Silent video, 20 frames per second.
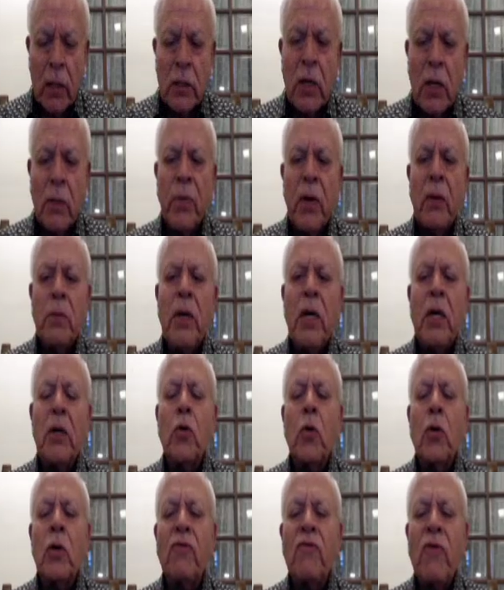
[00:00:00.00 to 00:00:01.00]
The
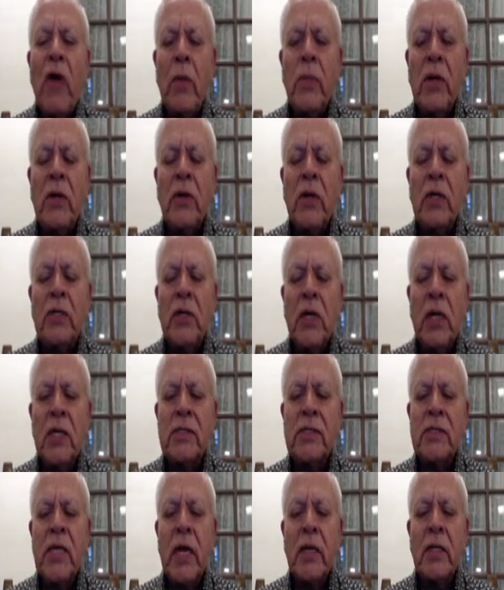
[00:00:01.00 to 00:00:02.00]
Permanent Court of Arbitration
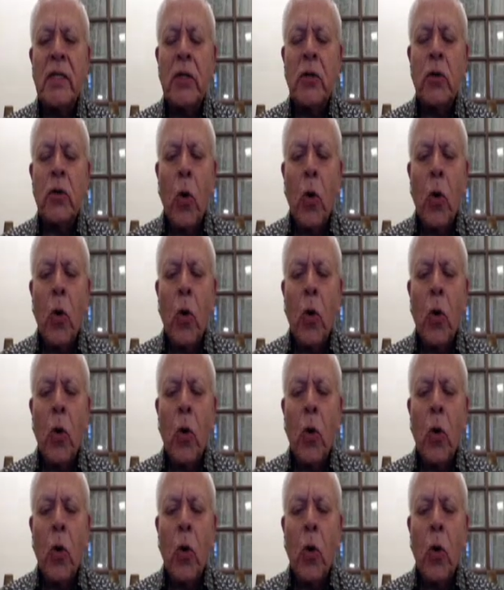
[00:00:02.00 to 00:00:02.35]
has said that